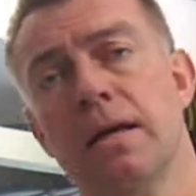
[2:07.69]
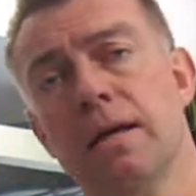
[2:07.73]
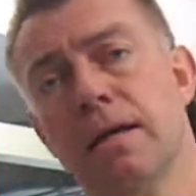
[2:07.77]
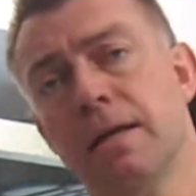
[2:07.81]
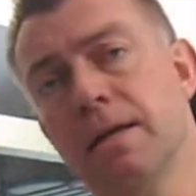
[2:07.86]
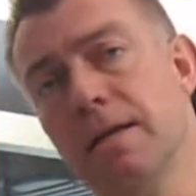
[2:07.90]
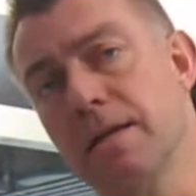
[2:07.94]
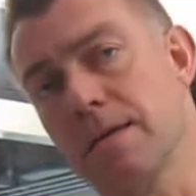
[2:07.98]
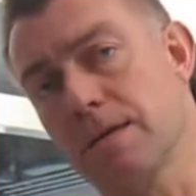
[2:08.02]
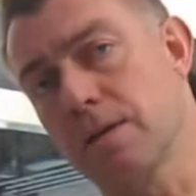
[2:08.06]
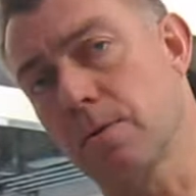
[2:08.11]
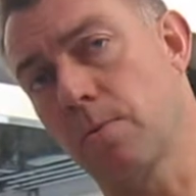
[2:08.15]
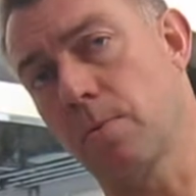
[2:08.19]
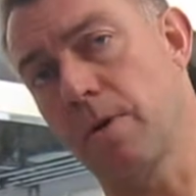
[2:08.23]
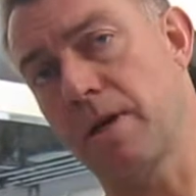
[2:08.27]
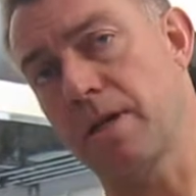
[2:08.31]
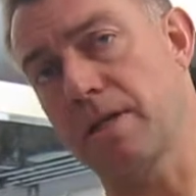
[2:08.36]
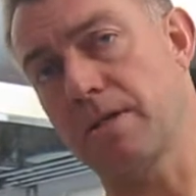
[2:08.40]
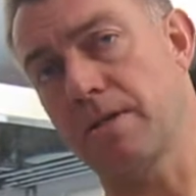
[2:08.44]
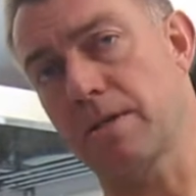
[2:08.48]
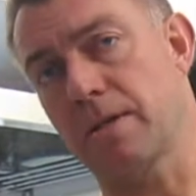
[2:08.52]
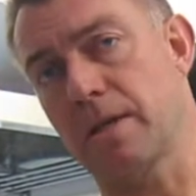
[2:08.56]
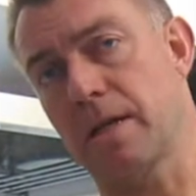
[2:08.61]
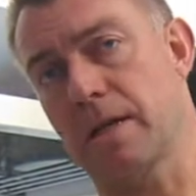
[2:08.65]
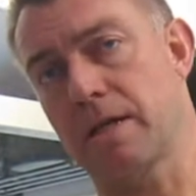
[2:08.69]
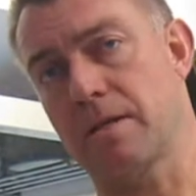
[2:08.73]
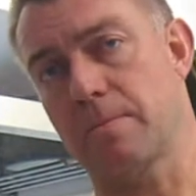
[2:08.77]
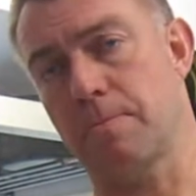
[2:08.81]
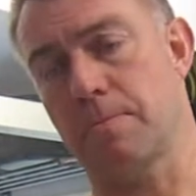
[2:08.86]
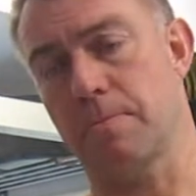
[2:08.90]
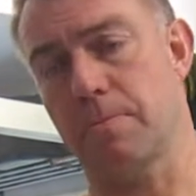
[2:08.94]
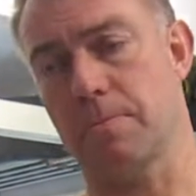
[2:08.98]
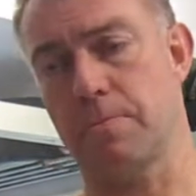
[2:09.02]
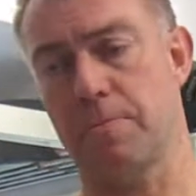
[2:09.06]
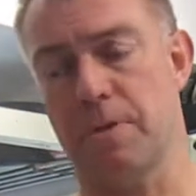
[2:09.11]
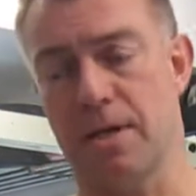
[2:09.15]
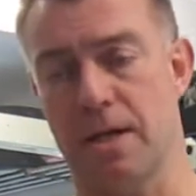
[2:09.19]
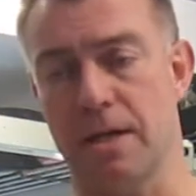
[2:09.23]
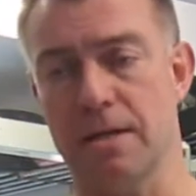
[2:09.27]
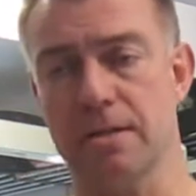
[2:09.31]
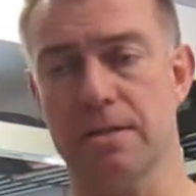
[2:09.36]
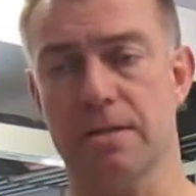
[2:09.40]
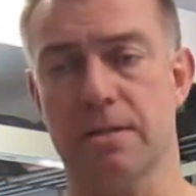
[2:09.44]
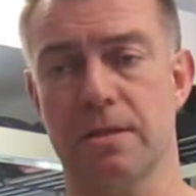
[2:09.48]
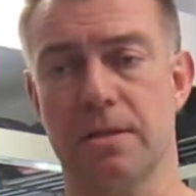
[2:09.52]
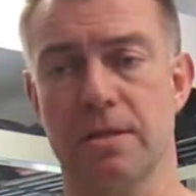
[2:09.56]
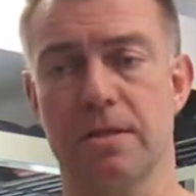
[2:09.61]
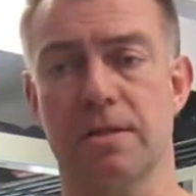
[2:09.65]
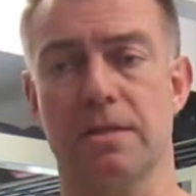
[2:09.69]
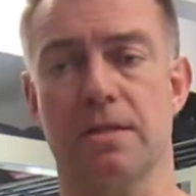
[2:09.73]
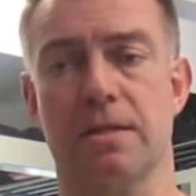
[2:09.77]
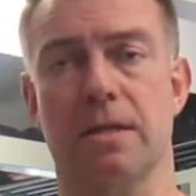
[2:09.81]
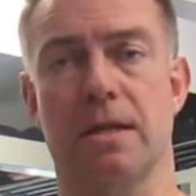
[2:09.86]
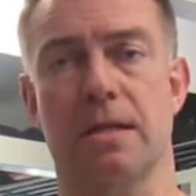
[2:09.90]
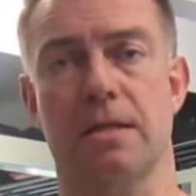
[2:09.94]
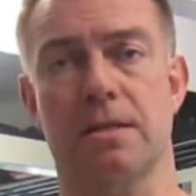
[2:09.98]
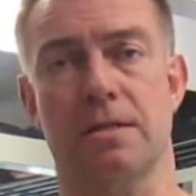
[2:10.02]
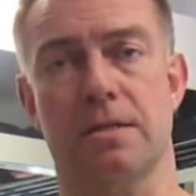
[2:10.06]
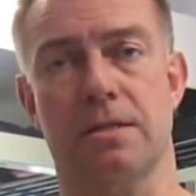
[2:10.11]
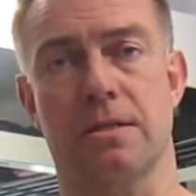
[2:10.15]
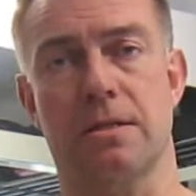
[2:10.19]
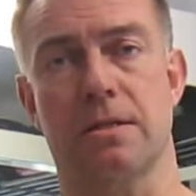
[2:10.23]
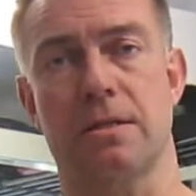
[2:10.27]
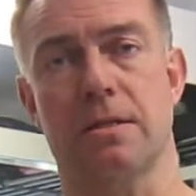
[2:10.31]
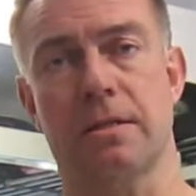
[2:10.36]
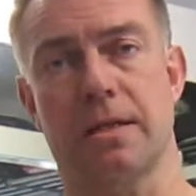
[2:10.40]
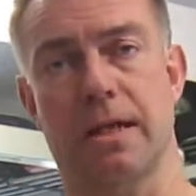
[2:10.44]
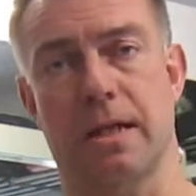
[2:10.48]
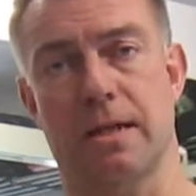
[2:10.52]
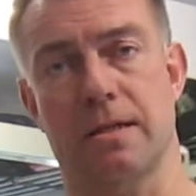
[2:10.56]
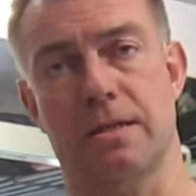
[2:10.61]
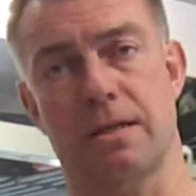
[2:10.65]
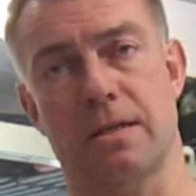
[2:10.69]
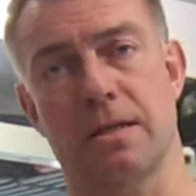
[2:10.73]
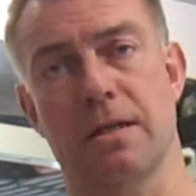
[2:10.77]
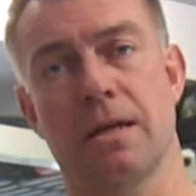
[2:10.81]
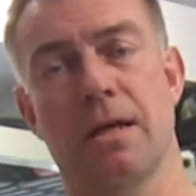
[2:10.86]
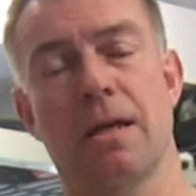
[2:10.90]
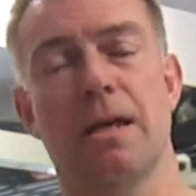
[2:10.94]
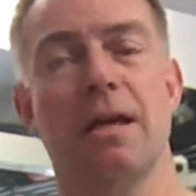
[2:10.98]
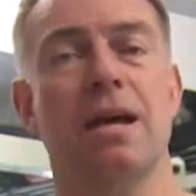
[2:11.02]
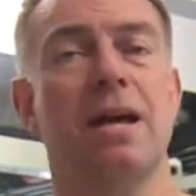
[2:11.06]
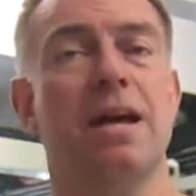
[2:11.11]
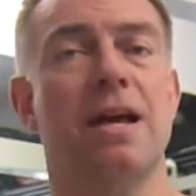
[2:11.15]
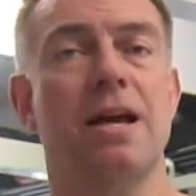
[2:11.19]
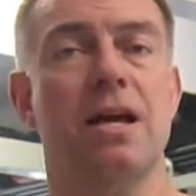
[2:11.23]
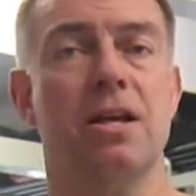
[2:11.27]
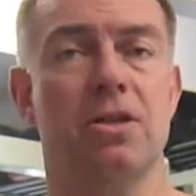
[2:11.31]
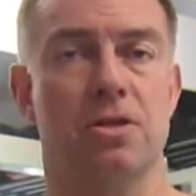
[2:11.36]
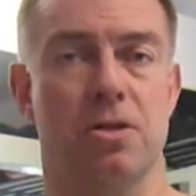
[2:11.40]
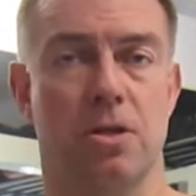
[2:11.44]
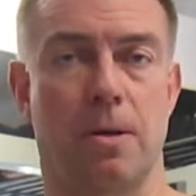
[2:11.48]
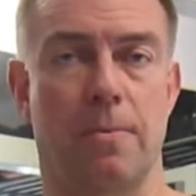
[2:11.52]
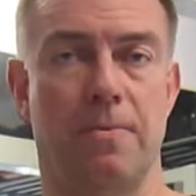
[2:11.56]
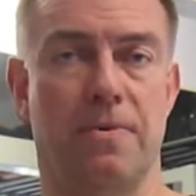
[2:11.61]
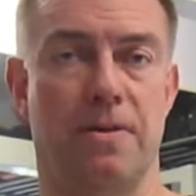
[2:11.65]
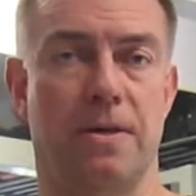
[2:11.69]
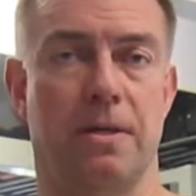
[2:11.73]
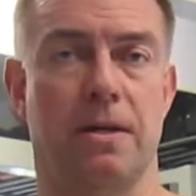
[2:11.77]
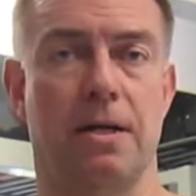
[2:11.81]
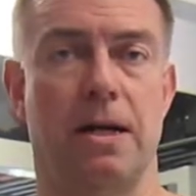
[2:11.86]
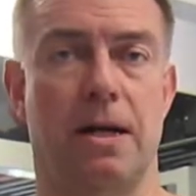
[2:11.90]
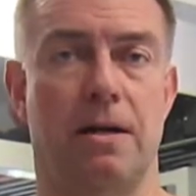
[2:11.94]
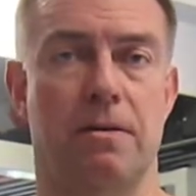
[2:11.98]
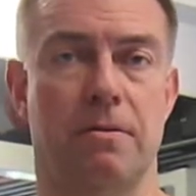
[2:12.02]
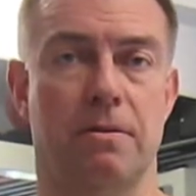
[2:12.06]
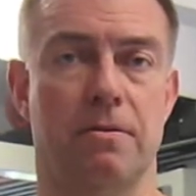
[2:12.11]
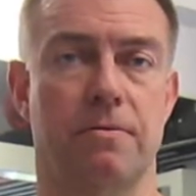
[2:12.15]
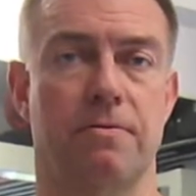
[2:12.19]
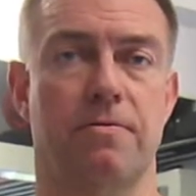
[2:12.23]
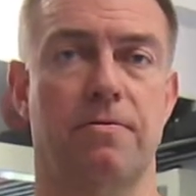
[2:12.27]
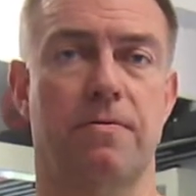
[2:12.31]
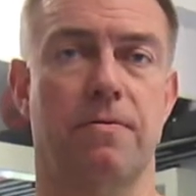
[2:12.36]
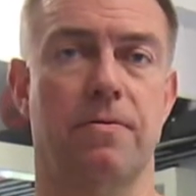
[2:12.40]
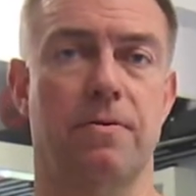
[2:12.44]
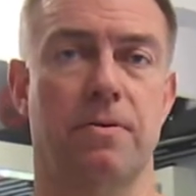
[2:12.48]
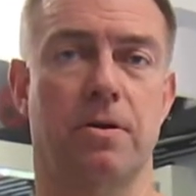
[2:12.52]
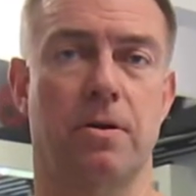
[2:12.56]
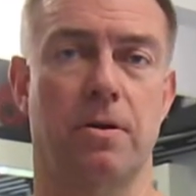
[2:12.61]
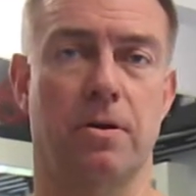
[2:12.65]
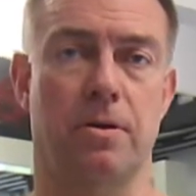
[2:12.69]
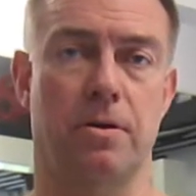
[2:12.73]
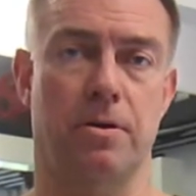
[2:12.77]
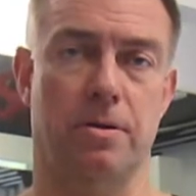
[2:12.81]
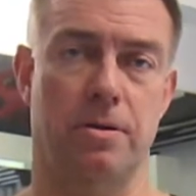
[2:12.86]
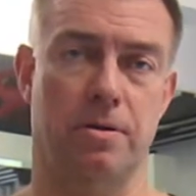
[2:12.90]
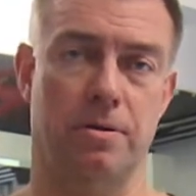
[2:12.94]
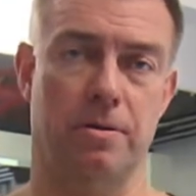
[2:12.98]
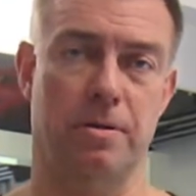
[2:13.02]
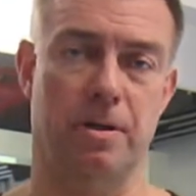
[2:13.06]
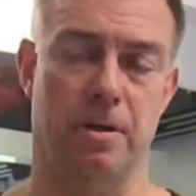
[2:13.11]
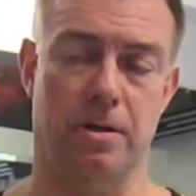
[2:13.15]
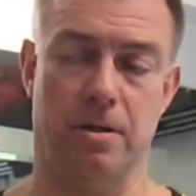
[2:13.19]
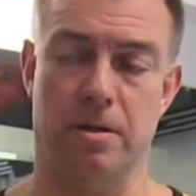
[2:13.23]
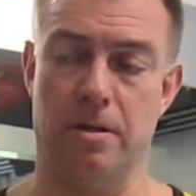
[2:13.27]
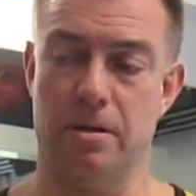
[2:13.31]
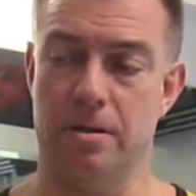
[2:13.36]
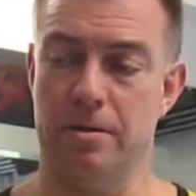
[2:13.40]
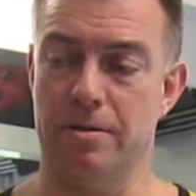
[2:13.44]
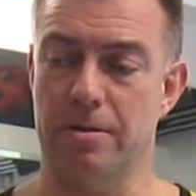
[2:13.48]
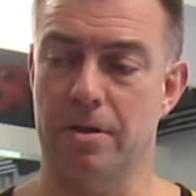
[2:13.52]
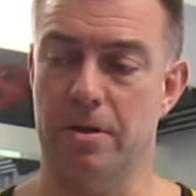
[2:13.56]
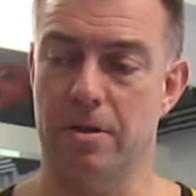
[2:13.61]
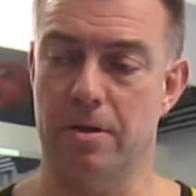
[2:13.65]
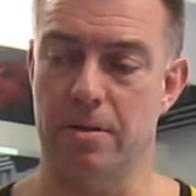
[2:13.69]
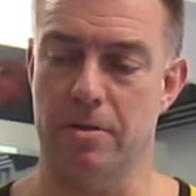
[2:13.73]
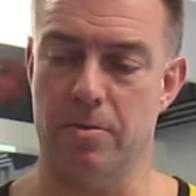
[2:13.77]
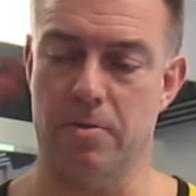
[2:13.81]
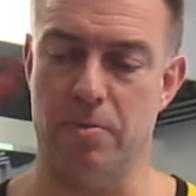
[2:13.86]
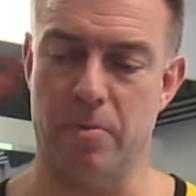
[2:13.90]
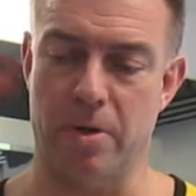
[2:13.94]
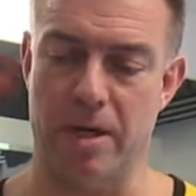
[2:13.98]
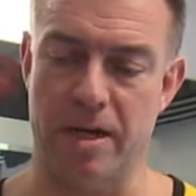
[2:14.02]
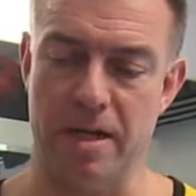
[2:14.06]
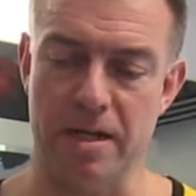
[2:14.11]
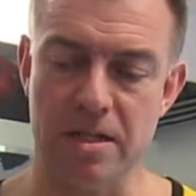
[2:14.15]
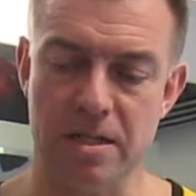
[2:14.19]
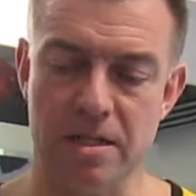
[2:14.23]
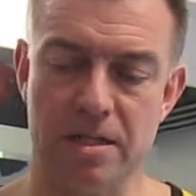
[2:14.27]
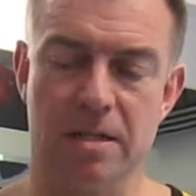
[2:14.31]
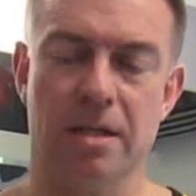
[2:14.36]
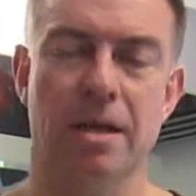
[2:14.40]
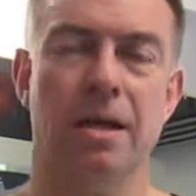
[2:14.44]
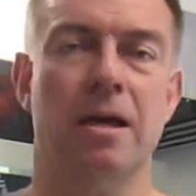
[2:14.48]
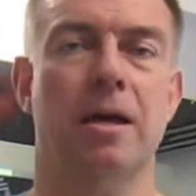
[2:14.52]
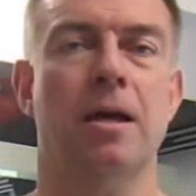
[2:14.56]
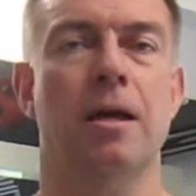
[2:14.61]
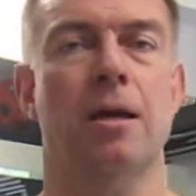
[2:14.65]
here's a way to get past this and still get something out of the raise,